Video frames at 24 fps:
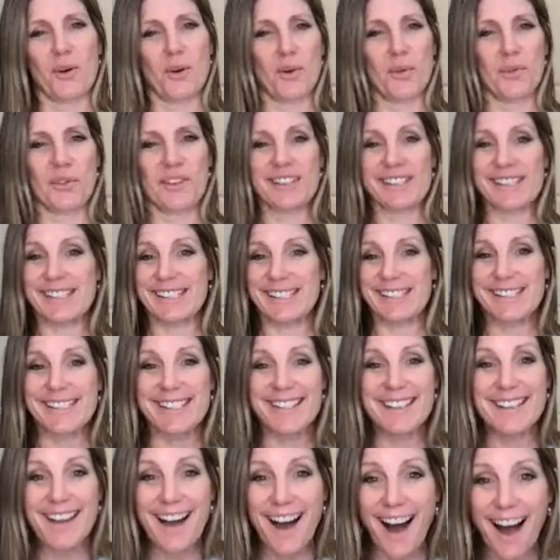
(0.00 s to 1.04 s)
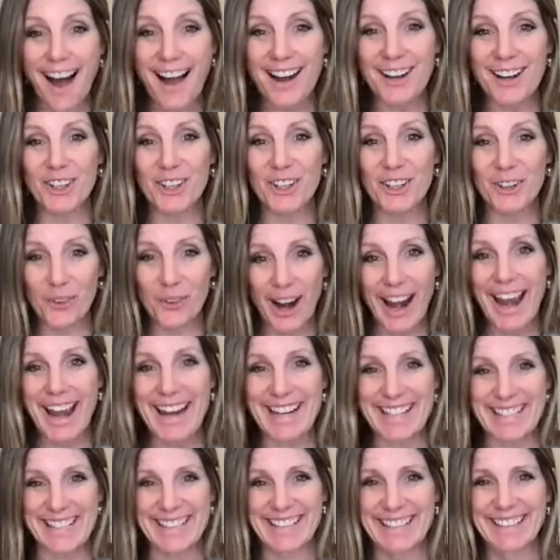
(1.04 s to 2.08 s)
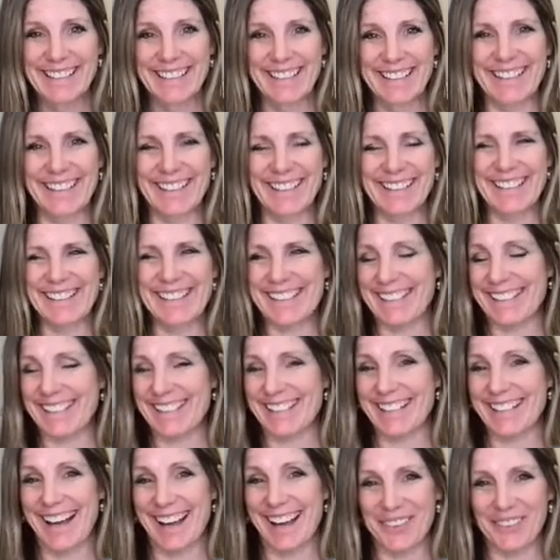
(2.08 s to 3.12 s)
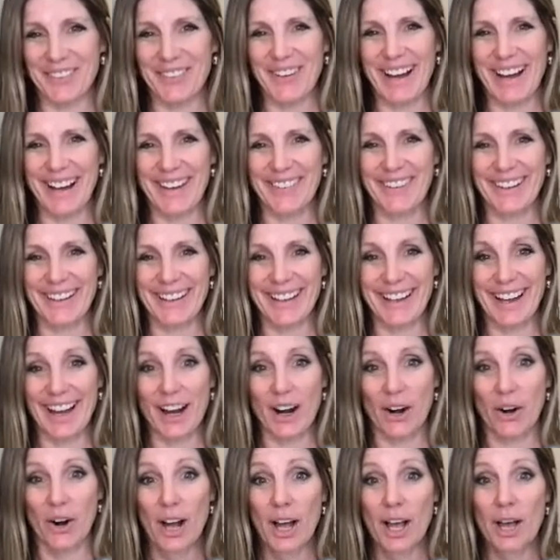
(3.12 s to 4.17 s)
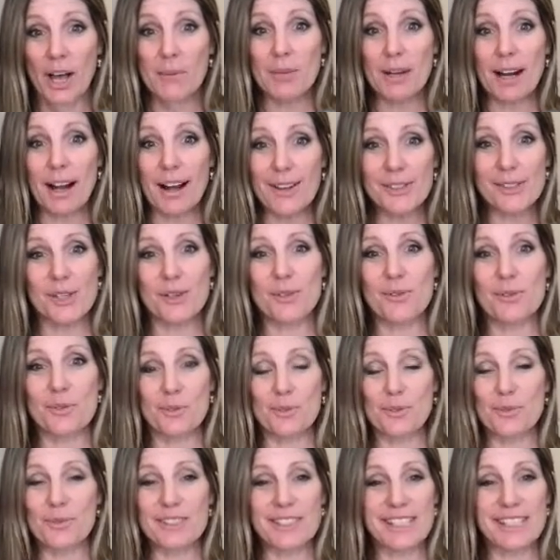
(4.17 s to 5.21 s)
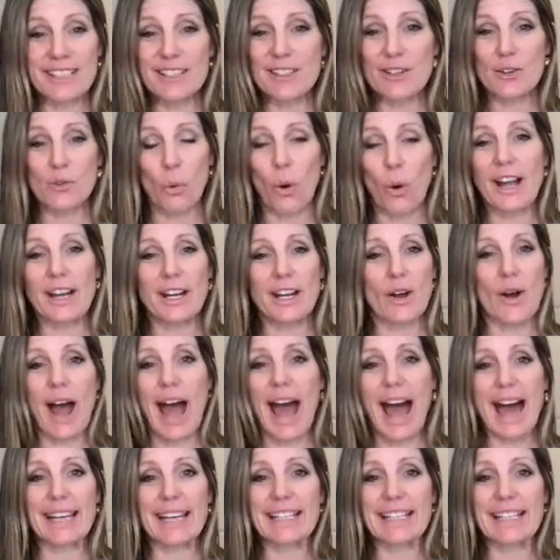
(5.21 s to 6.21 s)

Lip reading: this is not great. This is not the way I want to go. But I also didn't quite know how to